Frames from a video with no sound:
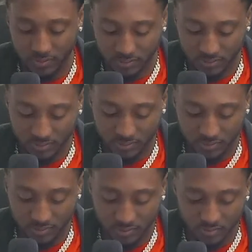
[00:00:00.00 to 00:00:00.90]

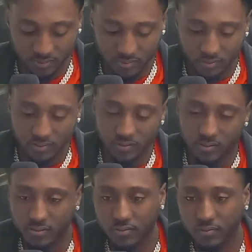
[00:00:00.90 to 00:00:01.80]
Because I can
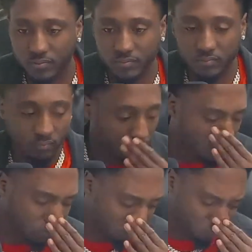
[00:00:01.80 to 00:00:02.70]
learn from the
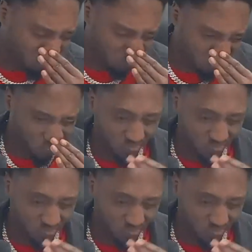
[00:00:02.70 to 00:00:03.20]
winners, man.